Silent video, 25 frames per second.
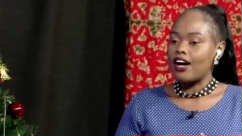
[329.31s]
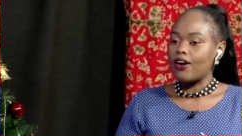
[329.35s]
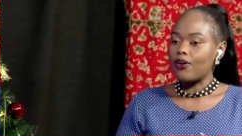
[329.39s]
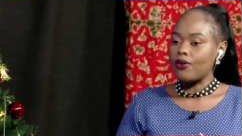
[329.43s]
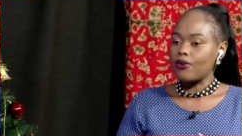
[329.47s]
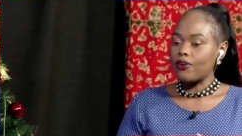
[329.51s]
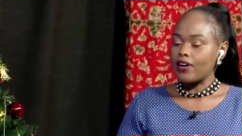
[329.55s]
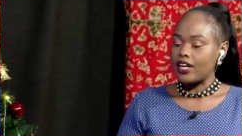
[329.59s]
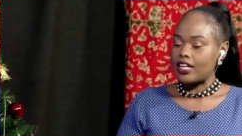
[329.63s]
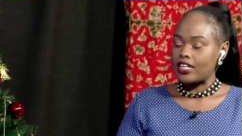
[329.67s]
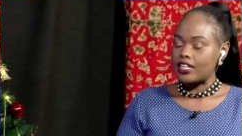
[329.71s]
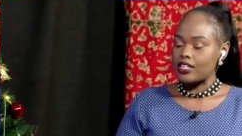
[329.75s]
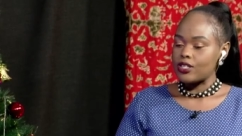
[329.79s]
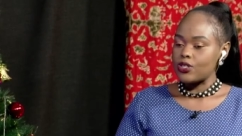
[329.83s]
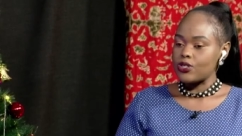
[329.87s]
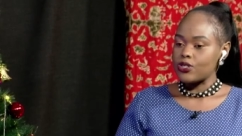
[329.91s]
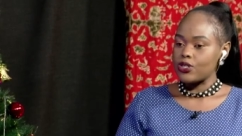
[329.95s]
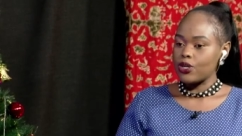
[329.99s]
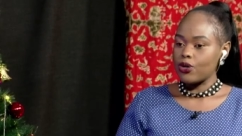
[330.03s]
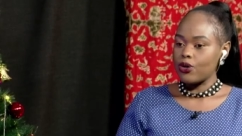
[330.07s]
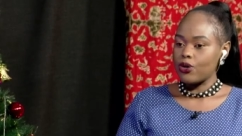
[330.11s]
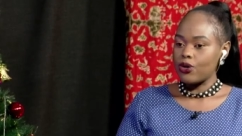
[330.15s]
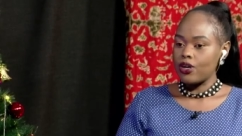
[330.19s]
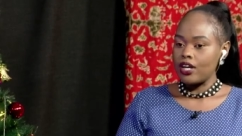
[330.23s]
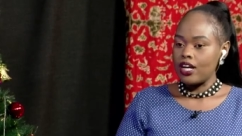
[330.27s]
All right.
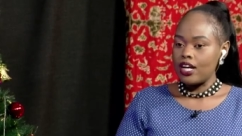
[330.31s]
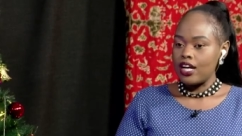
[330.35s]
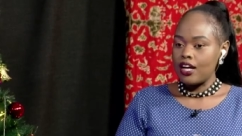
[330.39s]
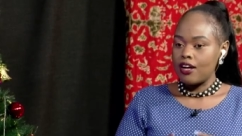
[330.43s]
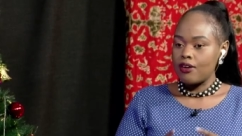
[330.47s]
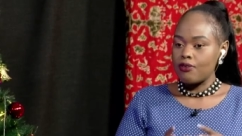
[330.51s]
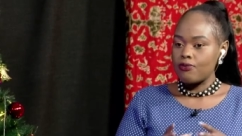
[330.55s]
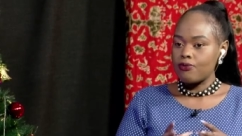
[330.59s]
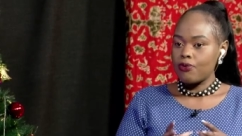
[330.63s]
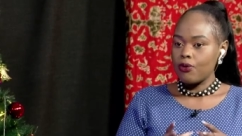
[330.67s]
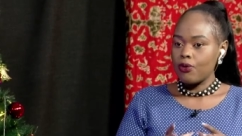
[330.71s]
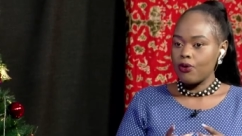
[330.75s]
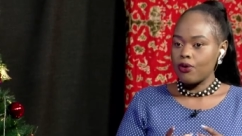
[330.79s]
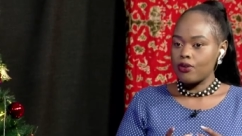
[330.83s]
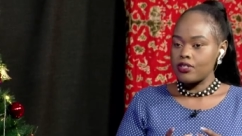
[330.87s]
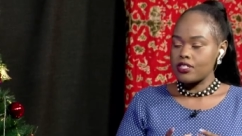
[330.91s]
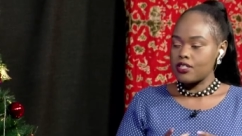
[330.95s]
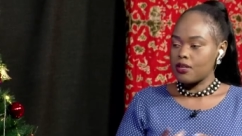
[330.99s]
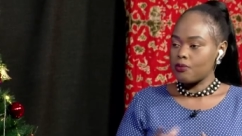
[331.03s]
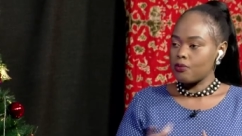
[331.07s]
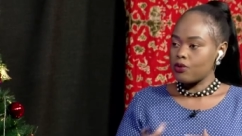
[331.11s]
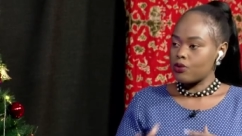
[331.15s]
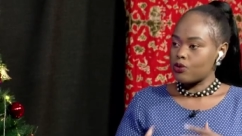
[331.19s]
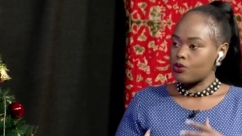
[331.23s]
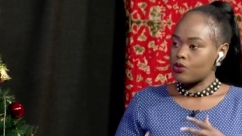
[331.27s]
So for
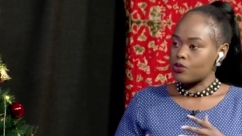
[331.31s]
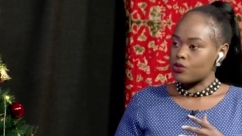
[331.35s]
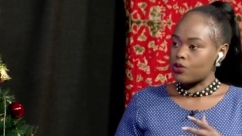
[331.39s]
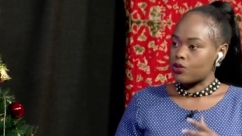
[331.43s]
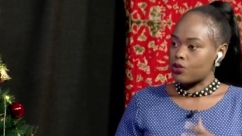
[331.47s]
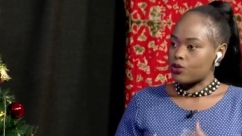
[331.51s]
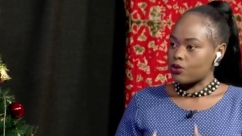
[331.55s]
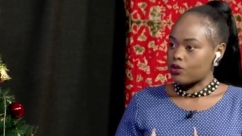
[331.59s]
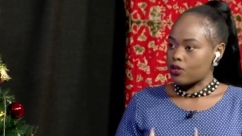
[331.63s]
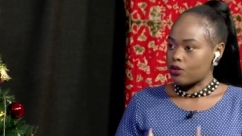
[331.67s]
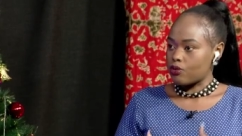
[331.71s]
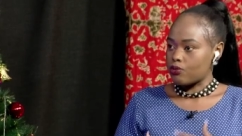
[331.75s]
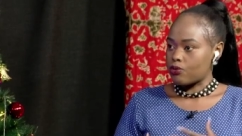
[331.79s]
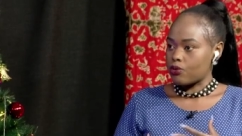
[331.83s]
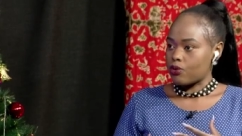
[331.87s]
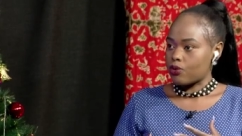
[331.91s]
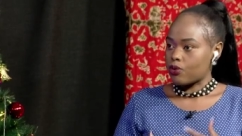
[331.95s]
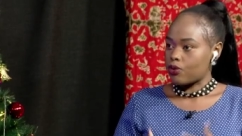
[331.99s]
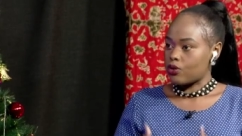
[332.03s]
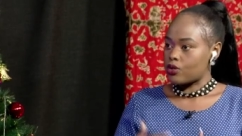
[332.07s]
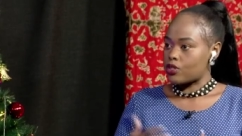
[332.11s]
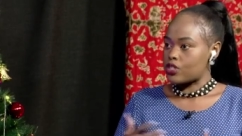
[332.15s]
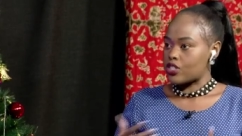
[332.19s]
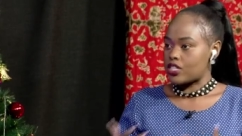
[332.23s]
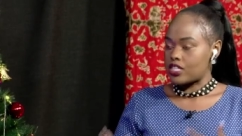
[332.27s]
someone who's looking for
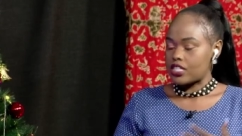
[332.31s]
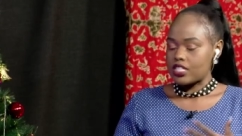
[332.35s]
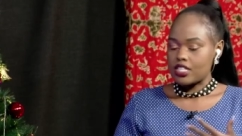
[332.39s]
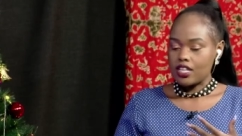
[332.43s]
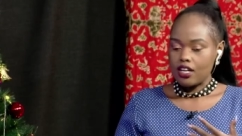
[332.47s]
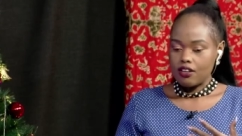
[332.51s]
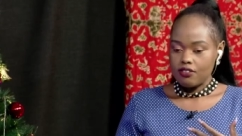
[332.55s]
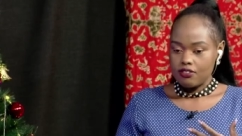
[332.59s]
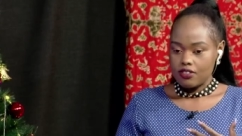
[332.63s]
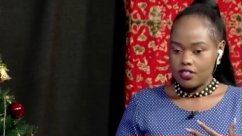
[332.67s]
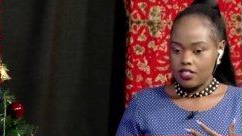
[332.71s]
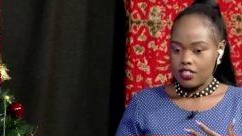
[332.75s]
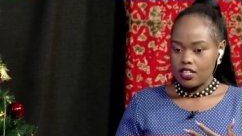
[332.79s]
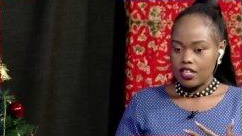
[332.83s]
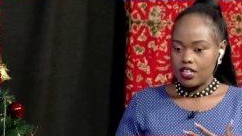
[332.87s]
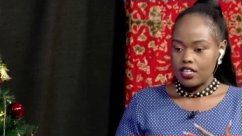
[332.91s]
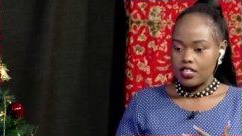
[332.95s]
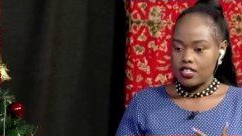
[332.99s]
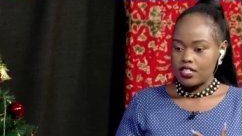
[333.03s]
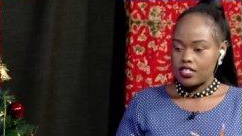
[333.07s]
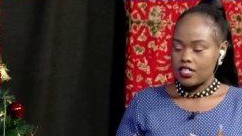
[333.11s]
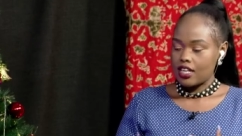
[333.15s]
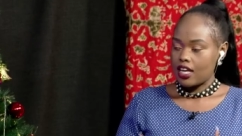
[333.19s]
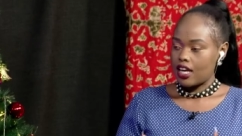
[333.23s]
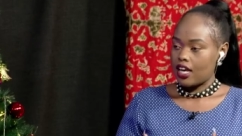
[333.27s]
coaching
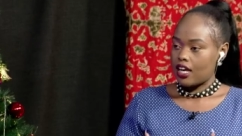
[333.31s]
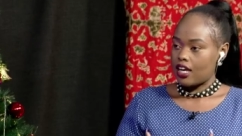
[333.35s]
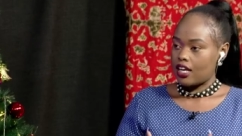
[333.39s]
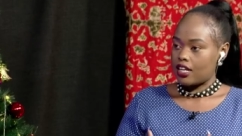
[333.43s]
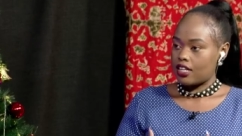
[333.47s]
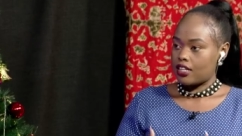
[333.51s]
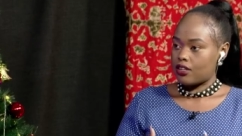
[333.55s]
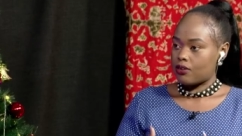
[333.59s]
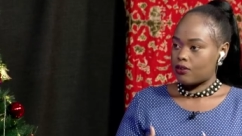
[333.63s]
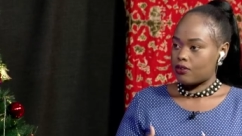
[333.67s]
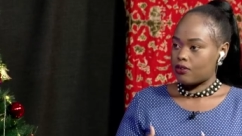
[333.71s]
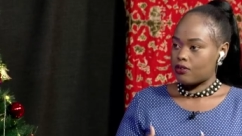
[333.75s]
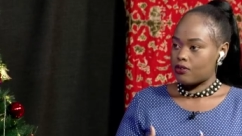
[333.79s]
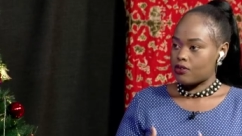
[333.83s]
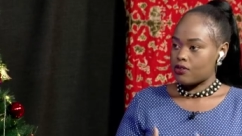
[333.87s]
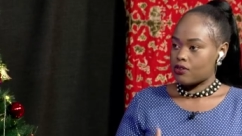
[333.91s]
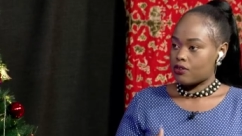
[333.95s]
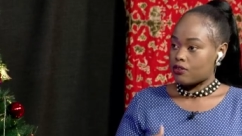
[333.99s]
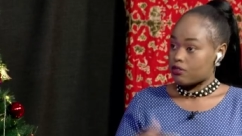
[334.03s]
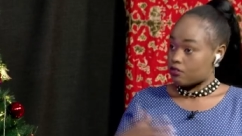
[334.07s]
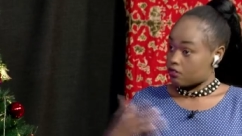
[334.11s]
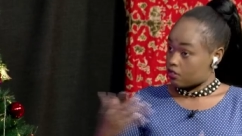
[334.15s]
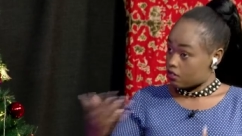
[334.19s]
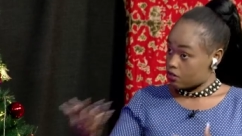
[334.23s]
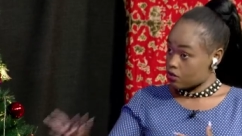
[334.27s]
services and uh,
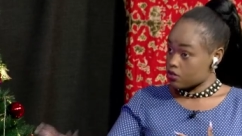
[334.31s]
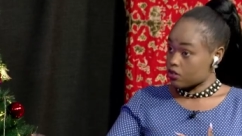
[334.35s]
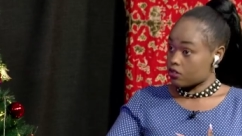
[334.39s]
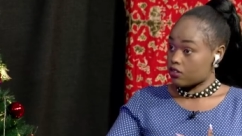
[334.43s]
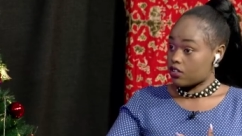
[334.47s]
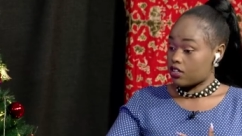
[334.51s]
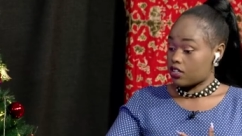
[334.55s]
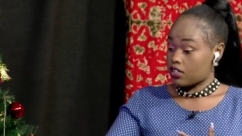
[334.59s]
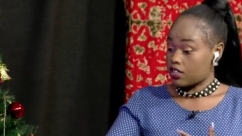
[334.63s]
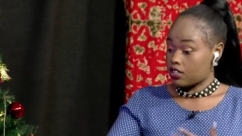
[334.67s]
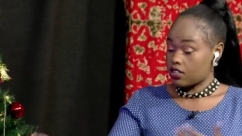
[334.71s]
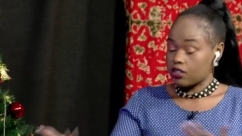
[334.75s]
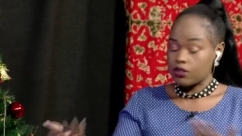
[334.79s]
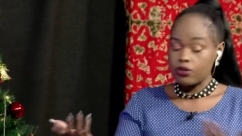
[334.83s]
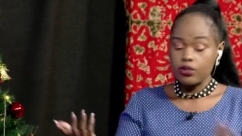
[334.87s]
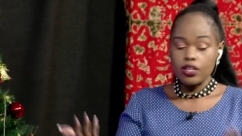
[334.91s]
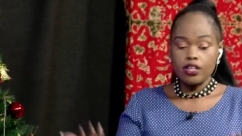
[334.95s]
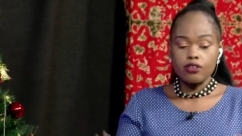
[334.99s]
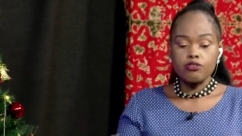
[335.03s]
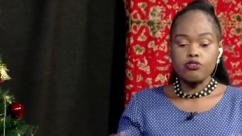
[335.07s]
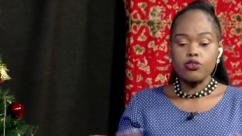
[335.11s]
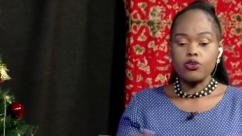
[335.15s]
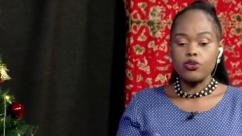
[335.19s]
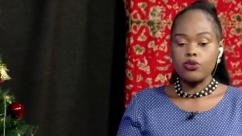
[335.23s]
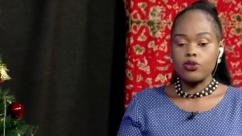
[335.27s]
also
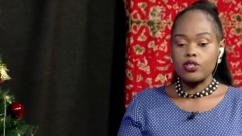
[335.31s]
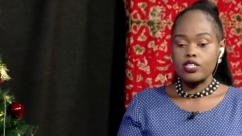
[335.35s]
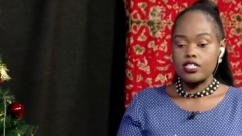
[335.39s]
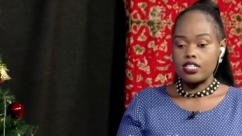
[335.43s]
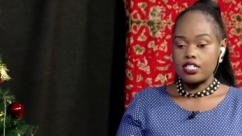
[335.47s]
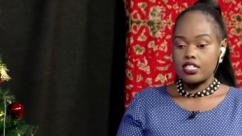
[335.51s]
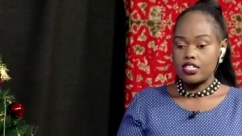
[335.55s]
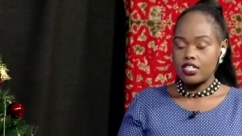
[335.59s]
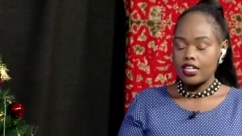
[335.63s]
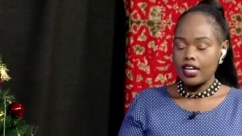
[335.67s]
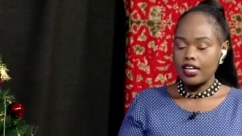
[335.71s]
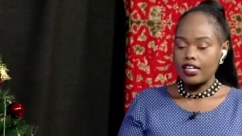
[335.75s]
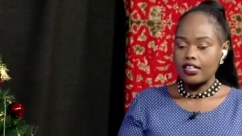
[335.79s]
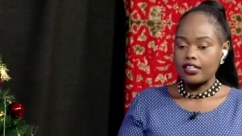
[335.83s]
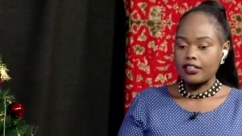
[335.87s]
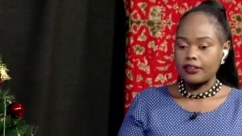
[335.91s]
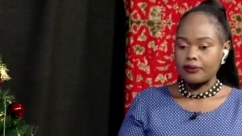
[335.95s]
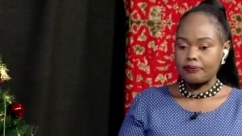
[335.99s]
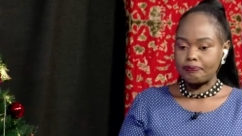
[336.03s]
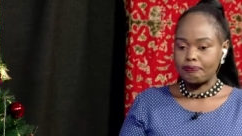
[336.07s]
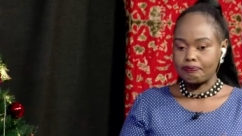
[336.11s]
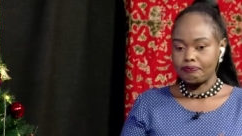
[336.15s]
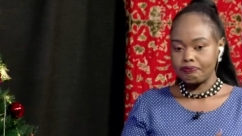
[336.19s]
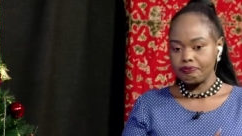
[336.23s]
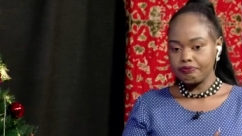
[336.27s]
looking for you as a
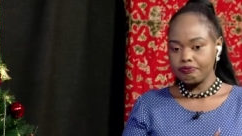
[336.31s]
trainer,